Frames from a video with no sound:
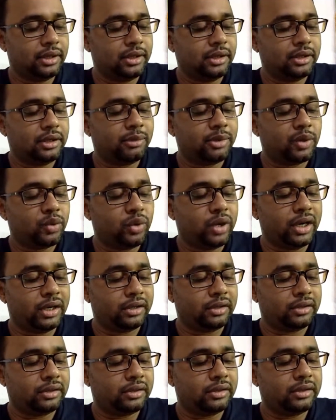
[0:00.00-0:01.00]
Number
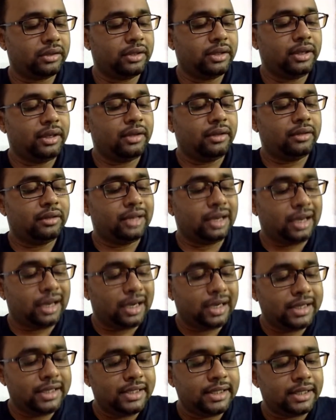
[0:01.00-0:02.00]
one, the
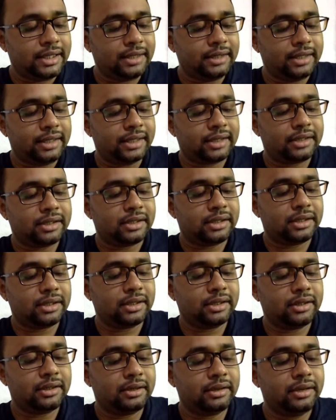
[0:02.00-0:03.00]
idea that
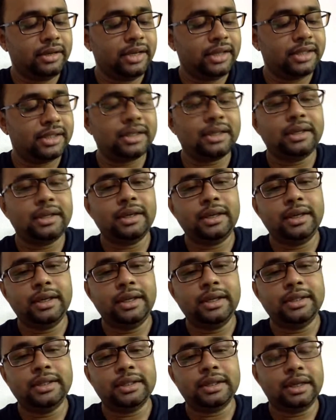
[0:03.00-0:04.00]
nature
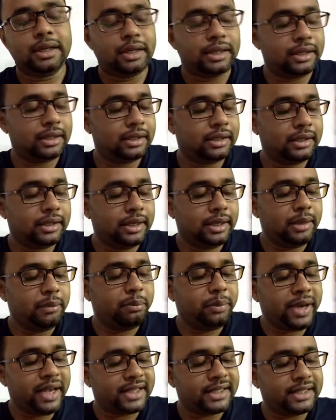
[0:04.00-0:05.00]
is a
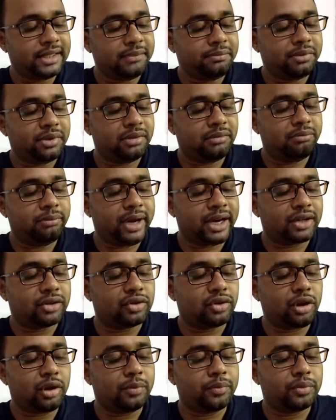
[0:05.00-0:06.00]
passive
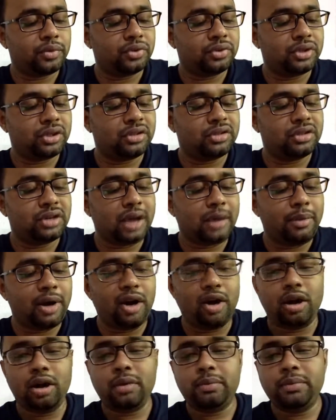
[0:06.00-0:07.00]
backdrop to the drama
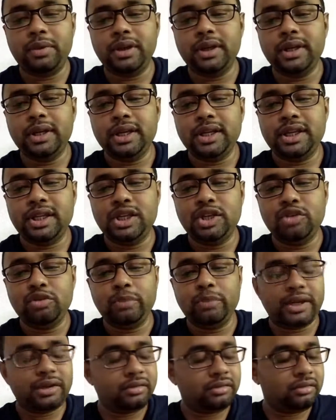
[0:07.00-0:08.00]
of
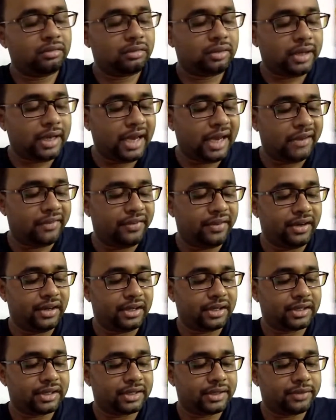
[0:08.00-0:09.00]
human
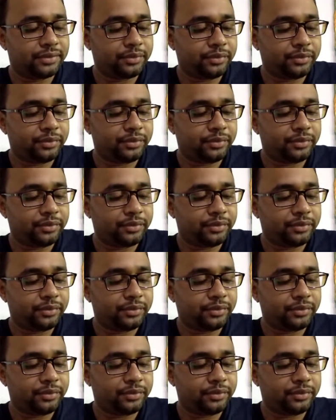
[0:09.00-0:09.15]
affairs